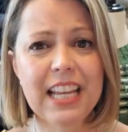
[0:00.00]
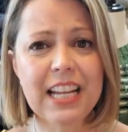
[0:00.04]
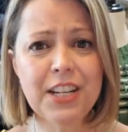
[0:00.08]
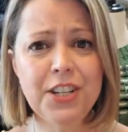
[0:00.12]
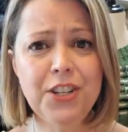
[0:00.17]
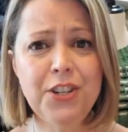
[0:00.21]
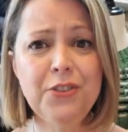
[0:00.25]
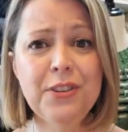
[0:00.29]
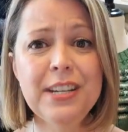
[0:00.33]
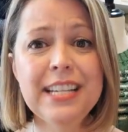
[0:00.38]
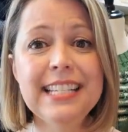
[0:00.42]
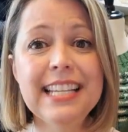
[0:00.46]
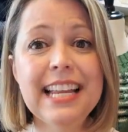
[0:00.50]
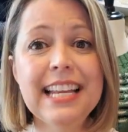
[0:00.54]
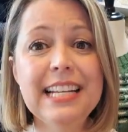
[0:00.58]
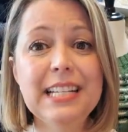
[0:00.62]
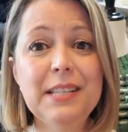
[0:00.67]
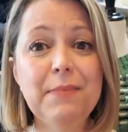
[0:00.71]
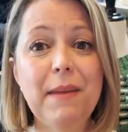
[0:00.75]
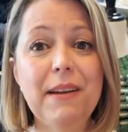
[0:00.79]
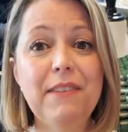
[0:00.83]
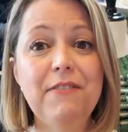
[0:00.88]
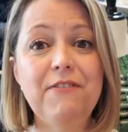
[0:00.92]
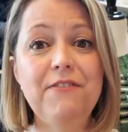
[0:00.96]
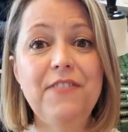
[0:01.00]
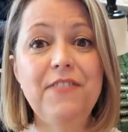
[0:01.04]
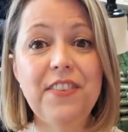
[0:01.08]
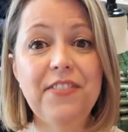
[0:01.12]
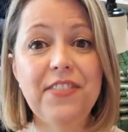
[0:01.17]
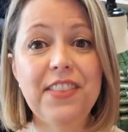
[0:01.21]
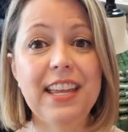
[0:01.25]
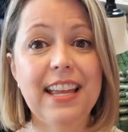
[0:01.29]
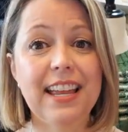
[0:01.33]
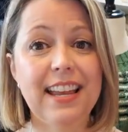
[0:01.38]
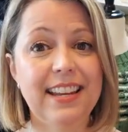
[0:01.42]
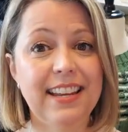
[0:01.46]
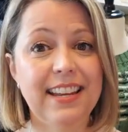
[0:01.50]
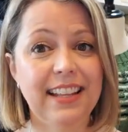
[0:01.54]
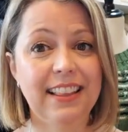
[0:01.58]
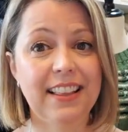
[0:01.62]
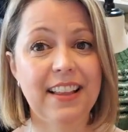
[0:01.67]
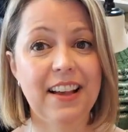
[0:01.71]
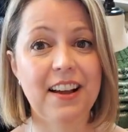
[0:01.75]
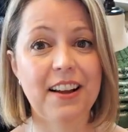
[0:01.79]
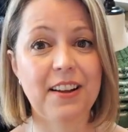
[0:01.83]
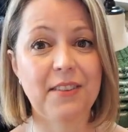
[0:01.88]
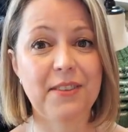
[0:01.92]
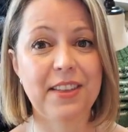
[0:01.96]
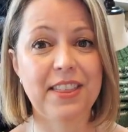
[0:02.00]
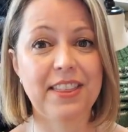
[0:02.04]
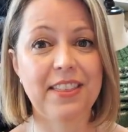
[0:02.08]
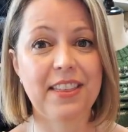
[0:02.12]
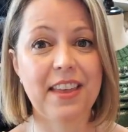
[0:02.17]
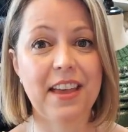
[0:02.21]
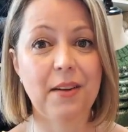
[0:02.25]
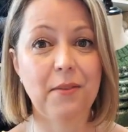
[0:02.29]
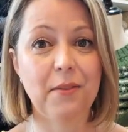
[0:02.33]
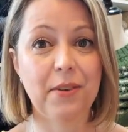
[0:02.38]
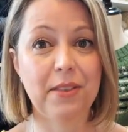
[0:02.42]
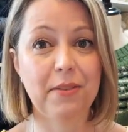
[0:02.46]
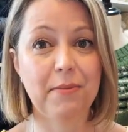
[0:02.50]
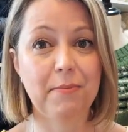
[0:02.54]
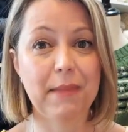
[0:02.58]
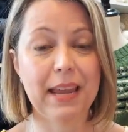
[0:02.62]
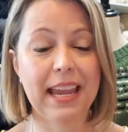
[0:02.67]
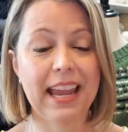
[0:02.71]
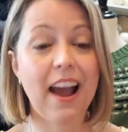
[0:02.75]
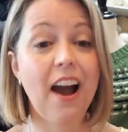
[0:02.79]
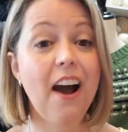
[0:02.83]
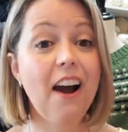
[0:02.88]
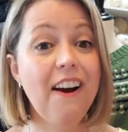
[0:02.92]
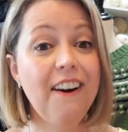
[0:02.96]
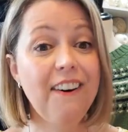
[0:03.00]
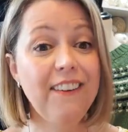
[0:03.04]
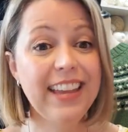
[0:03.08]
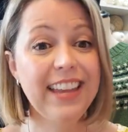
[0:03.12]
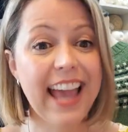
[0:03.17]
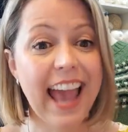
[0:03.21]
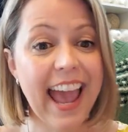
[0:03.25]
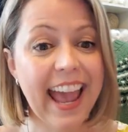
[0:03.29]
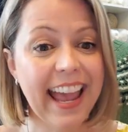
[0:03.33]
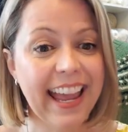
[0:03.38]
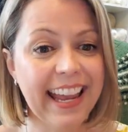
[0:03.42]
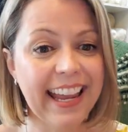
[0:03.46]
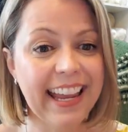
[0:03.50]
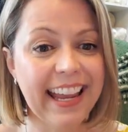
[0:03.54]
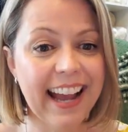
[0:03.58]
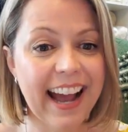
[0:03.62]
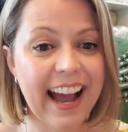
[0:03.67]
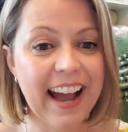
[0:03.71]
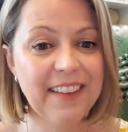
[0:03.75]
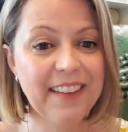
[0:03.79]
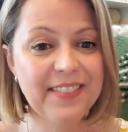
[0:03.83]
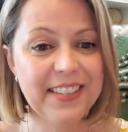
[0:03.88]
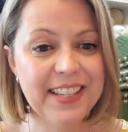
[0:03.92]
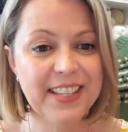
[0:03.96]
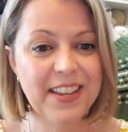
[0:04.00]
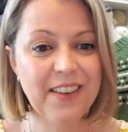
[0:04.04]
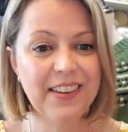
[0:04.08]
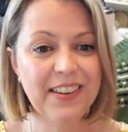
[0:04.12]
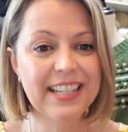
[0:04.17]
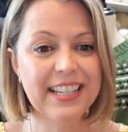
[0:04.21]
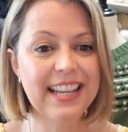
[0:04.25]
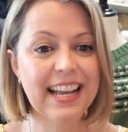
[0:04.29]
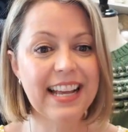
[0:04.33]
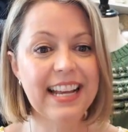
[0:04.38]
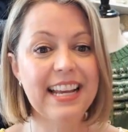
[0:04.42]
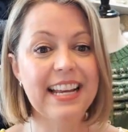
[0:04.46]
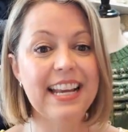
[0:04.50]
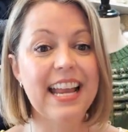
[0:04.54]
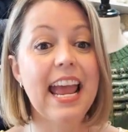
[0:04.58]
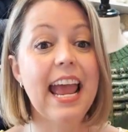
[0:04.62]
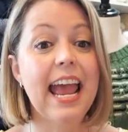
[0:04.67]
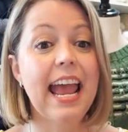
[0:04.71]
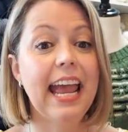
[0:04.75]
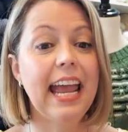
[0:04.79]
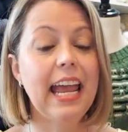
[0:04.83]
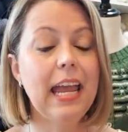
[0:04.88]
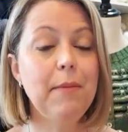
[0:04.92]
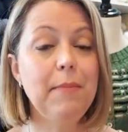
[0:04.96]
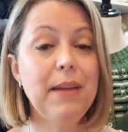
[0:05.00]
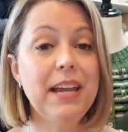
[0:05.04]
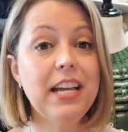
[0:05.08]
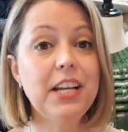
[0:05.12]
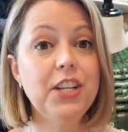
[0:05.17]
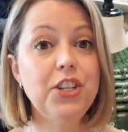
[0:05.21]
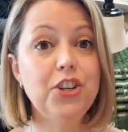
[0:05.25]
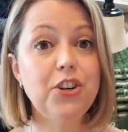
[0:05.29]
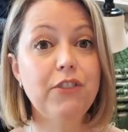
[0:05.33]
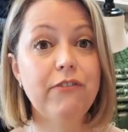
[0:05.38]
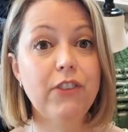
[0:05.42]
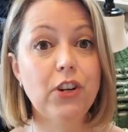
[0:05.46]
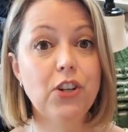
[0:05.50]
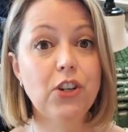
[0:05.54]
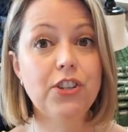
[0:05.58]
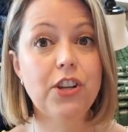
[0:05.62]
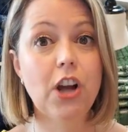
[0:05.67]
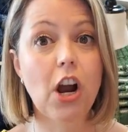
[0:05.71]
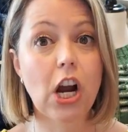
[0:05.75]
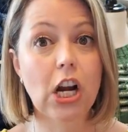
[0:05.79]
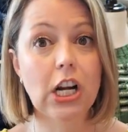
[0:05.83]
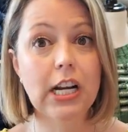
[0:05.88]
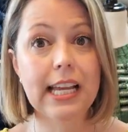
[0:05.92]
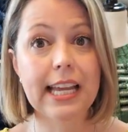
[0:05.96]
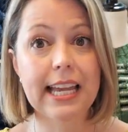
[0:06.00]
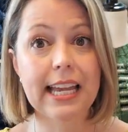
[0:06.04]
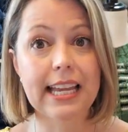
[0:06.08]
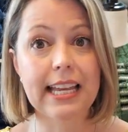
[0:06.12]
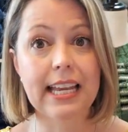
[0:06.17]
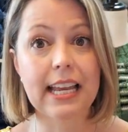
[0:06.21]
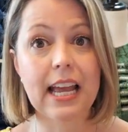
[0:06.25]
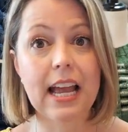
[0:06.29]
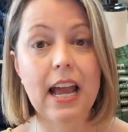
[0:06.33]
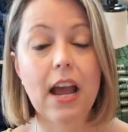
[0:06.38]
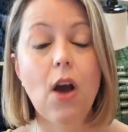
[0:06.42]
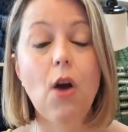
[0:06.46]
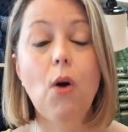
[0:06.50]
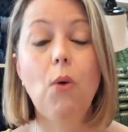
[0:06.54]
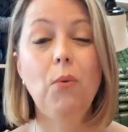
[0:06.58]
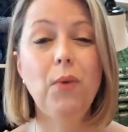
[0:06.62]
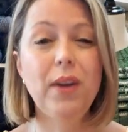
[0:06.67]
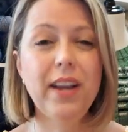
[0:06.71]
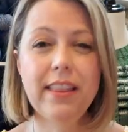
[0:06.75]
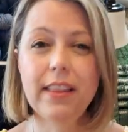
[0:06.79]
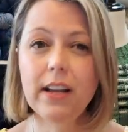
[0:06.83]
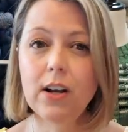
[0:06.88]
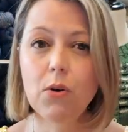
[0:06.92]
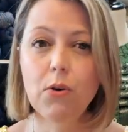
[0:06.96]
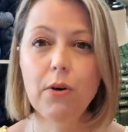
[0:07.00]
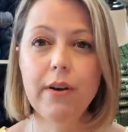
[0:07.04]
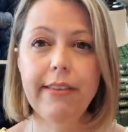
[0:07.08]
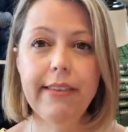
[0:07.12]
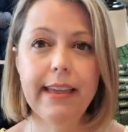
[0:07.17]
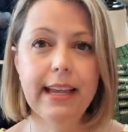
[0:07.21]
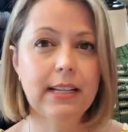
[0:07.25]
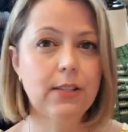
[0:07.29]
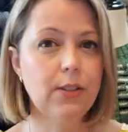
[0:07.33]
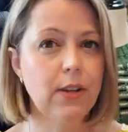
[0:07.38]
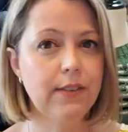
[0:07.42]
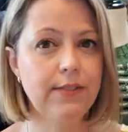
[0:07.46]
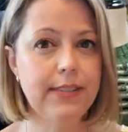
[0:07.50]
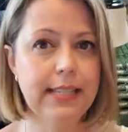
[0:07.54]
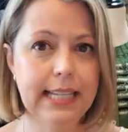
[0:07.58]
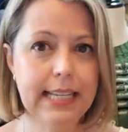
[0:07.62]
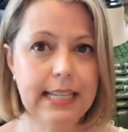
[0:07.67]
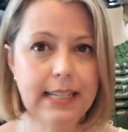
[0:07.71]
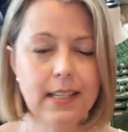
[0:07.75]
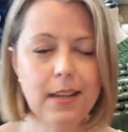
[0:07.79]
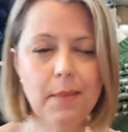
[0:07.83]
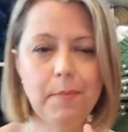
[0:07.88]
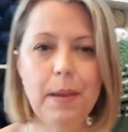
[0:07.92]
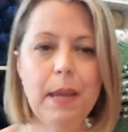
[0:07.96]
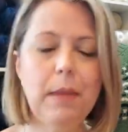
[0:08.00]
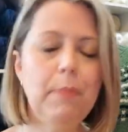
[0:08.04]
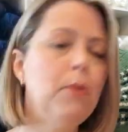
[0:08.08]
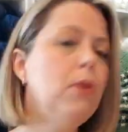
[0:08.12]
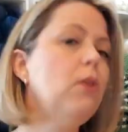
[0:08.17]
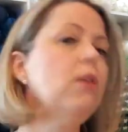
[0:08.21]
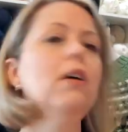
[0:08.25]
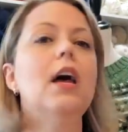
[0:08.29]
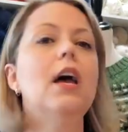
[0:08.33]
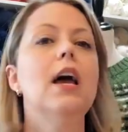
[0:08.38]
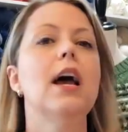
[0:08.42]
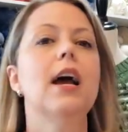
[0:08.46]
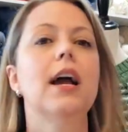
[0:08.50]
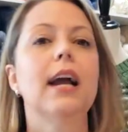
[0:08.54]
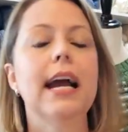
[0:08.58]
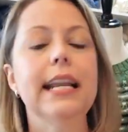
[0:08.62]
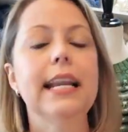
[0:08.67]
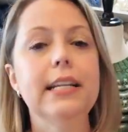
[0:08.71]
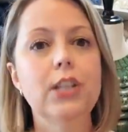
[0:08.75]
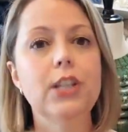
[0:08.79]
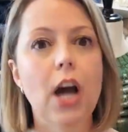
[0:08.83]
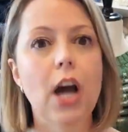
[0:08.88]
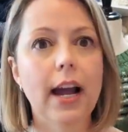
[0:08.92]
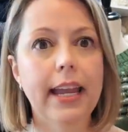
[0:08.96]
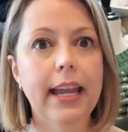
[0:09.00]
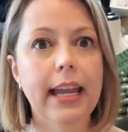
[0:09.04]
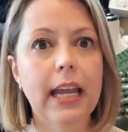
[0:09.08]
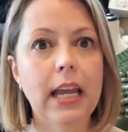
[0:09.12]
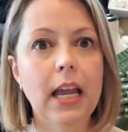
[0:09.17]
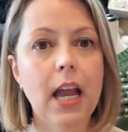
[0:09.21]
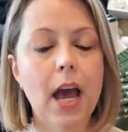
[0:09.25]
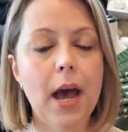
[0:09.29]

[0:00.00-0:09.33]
Judy said it's my 5th knit along with me. Oh, yay. I'm so excited. Amy, it's your first cardigan. One of the cool things, so I've seen some people kind of talking